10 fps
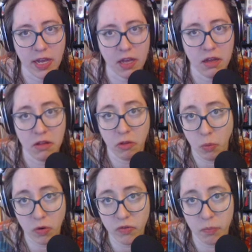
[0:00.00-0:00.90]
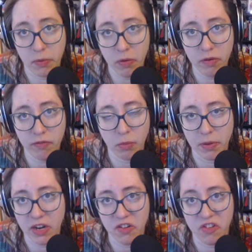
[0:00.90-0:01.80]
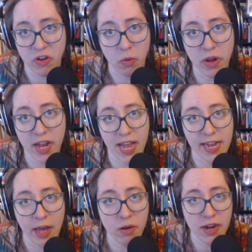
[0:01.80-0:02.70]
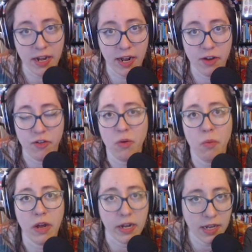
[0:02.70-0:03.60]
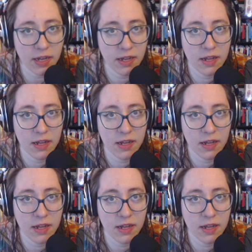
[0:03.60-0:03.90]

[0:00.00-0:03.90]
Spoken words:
the world's beautiful, but I just don't want to hang out in it. I don't want to.